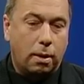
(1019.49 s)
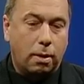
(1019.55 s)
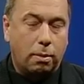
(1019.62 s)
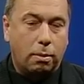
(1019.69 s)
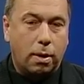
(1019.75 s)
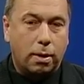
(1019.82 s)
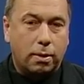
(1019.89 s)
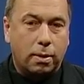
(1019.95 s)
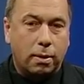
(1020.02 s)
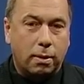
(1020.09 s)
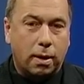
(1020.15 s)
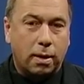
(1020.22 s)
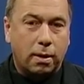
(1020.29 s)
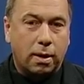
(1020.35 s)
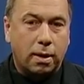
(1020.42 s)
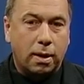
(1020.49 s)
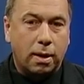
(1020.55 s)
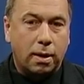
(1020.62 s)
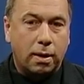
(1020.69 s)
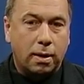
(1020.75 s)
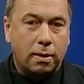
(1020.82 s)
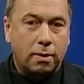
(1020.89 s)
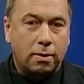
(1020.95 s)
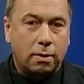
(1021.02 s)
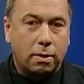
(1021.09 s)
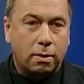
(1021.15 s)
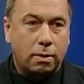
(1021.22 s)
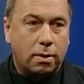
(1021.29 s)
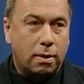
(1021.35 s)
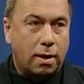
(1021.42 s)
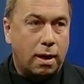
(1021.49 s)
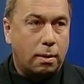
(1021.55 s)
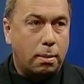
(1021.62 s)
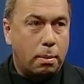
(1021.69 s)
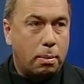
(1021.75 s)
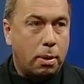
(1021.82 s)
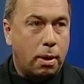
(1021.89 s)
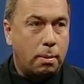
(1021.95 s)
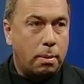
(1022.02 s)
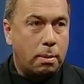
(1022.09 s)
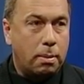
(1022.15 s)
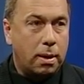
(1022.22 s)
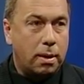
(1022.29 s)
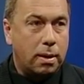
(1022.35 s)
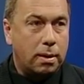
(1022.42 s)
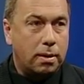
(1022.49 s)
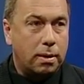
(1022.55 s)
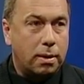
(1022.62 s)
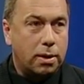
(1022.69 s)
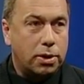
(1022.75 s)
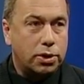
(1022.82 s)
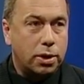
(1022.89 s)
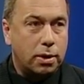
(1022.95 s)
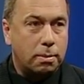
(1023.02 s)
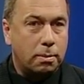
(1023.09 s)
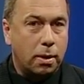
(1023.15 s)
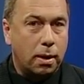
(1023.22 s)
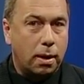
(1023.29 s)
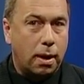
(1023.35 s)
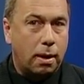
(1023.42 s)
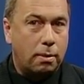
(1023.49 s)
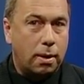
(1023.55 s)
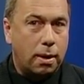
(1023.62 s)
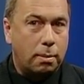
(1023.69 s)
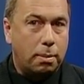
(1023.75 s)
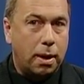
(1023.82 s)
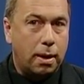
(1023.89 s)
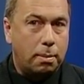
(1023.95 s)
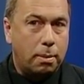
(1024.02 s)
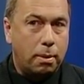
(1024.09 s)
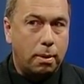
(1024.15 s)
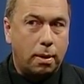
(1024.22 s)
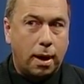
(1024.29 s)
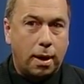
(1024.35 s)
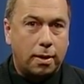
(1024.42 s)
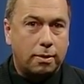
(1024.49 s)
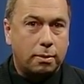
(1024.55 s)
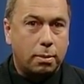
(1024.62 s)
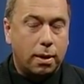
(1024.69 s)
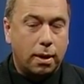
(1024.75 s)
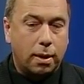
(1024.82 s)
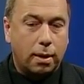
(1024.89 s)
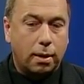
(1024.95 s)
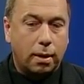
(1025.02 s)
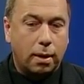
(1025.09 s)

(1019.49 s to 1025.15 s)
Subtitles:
what can Canadians do to help a problem in Indonesia? I read a paper last week